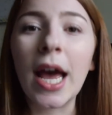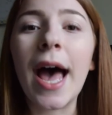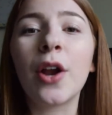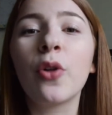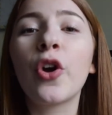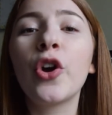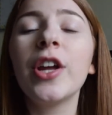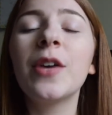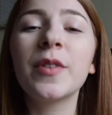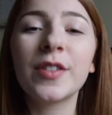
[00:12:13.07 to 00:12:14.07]
And although
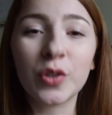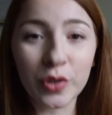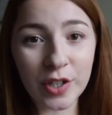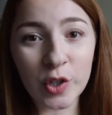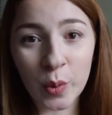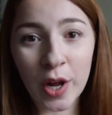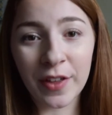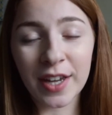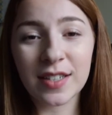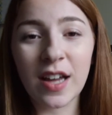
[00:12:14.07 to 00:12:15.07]
it was
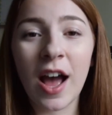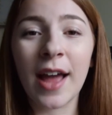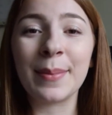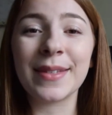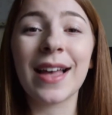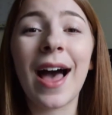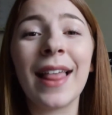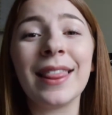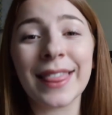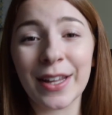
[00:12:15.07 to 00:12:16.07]
cringeworthy at times,
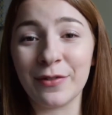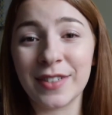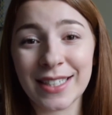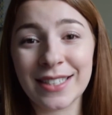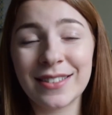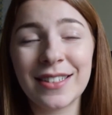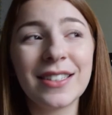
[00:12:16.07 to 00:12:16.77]
I loved it.